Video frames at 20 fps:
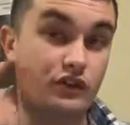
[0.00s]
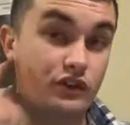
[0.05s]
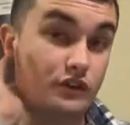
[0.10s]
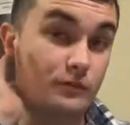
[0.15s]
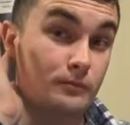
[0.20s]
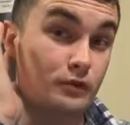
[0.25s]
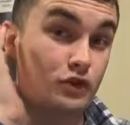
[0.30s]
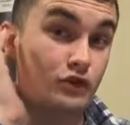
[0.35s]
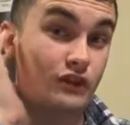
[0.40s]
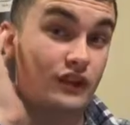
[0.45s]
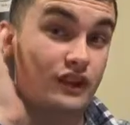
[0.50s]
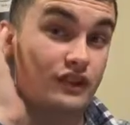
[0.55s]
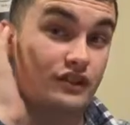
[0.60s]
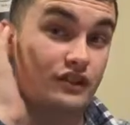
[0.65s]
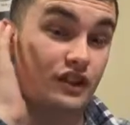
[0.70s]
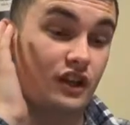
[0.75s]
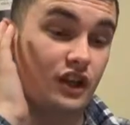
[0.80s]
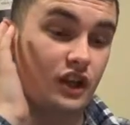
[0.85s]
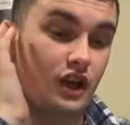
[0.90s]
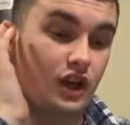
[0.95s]
to the
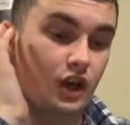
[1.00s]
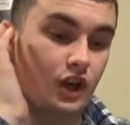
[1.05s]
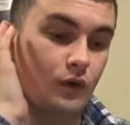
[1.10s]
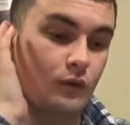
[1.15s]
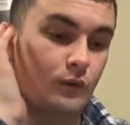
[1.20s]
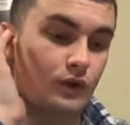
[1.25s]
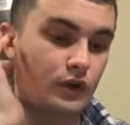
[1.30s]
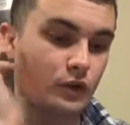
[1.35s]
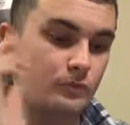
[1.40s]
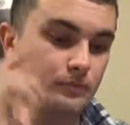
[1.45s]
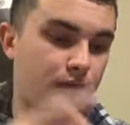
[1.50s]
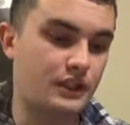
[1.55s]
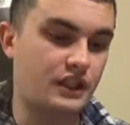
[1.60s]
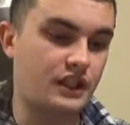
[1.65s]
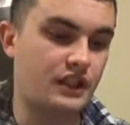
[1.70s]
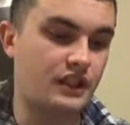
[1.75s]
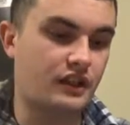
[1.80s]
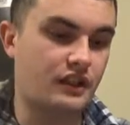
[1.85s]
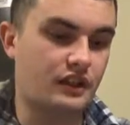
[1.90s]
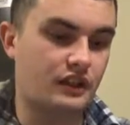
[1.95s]
Movies will
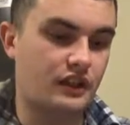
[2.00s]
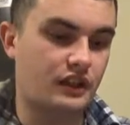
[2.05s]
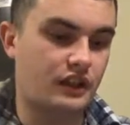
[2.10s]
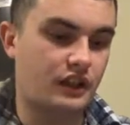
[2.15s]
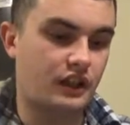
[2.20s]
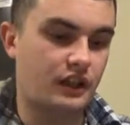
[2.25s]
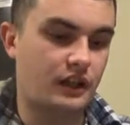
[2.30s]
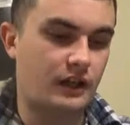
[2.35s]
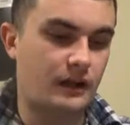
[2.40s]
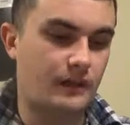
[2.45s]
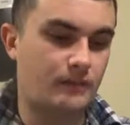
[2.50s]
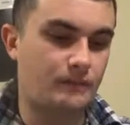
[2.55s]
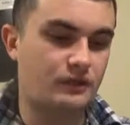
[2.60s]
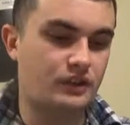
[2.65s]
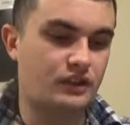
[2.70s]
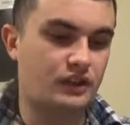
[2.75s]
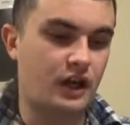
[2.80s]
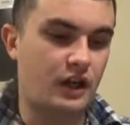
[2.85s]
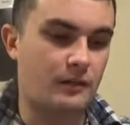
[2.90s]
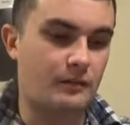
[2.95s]
be
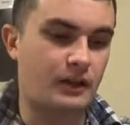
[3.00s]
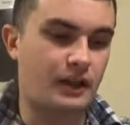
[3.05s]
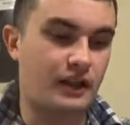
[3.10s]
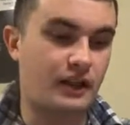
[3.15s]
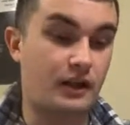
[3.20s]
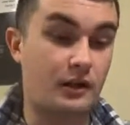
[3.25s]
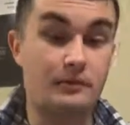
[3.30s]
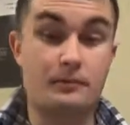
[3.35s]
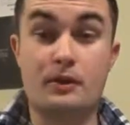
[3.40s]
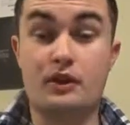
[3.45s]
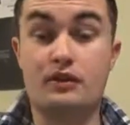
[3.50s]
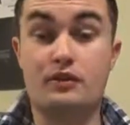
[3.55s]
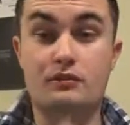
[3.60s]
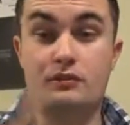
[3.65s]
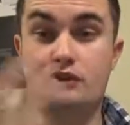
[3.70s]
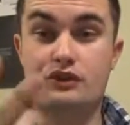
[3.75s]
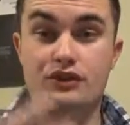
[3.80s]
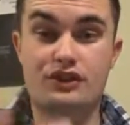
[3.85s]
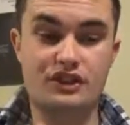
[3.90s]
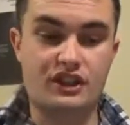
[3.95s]
nominated, but
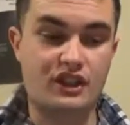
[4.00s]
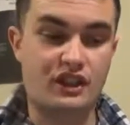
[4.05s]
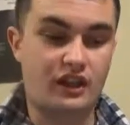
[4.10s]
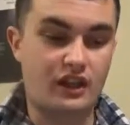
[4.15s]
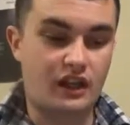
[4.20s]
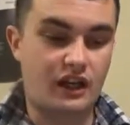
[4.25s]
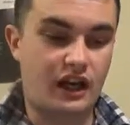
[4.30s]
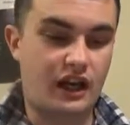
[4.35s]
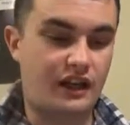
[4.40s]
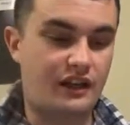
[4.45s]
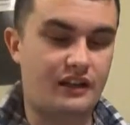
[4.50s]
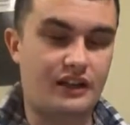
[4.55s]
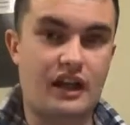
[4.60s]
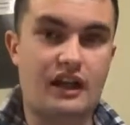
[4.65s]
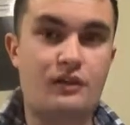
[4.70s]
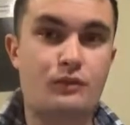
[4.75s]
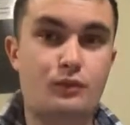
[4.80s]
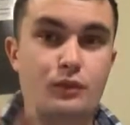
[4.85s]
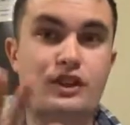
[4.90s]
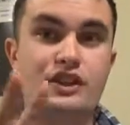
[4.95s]
we'll see.
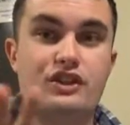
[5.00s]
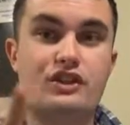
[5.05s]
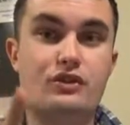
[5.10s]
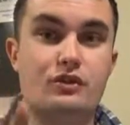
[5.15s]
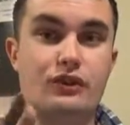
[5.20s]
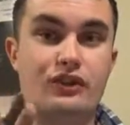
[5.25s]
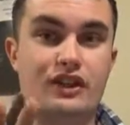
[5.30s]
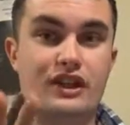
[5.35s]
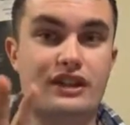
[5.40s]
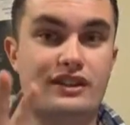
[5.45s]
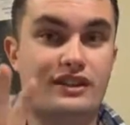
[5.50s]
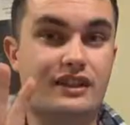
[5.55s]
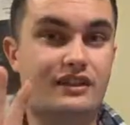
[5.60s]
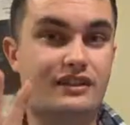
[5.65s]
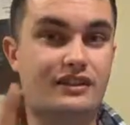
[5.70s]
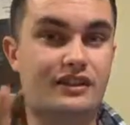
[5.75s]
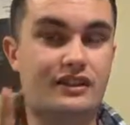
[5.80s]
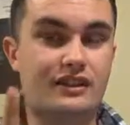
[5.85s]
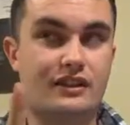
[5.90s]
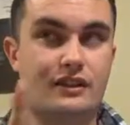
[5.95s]
We do think
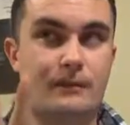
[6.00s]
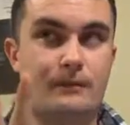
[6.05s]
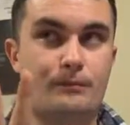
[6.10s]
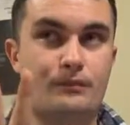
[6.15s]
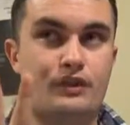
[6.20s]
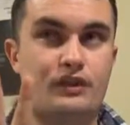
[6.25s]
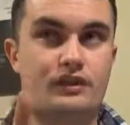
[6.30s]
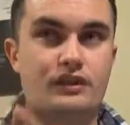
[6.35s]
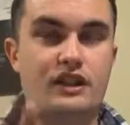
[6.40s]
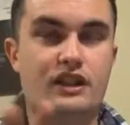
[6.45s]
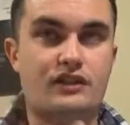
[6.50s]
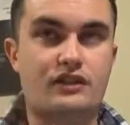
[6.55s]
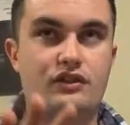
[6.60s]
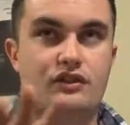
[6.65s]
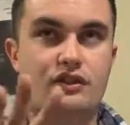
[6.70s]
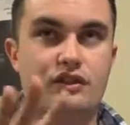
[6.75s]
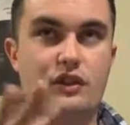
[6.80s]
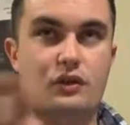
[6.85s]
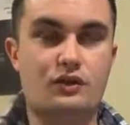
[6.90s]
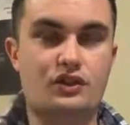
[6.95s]
that
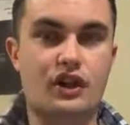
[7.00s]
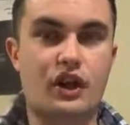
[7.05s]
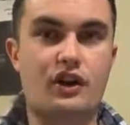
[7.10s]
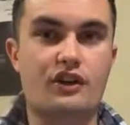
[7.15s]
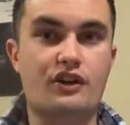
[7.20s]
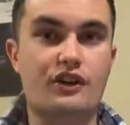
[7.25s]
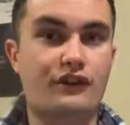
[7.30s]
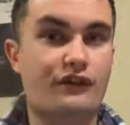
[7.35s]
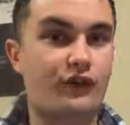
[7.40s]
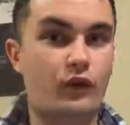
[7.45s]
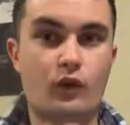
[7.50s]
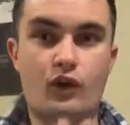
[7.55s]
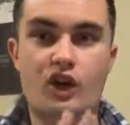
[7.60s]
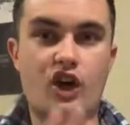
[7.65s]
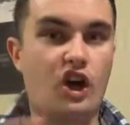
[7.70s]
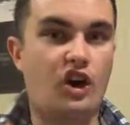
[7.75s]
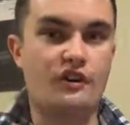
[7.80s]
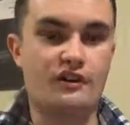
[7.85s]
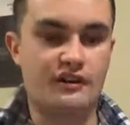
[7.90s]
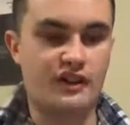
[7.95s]
those other 4
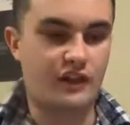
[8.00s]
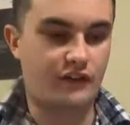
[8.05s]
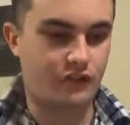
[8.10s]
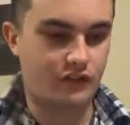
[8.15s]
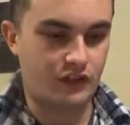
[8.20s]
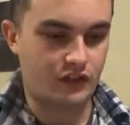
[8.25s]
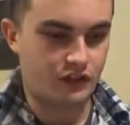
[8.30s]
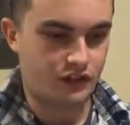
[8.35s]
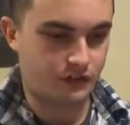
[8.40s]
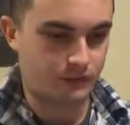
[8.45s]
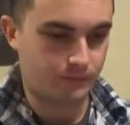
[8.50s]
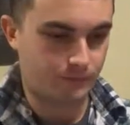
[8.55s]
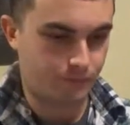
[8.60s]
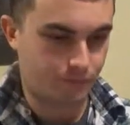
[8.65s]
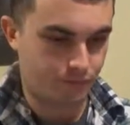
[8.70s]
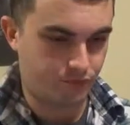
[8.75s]
are definites.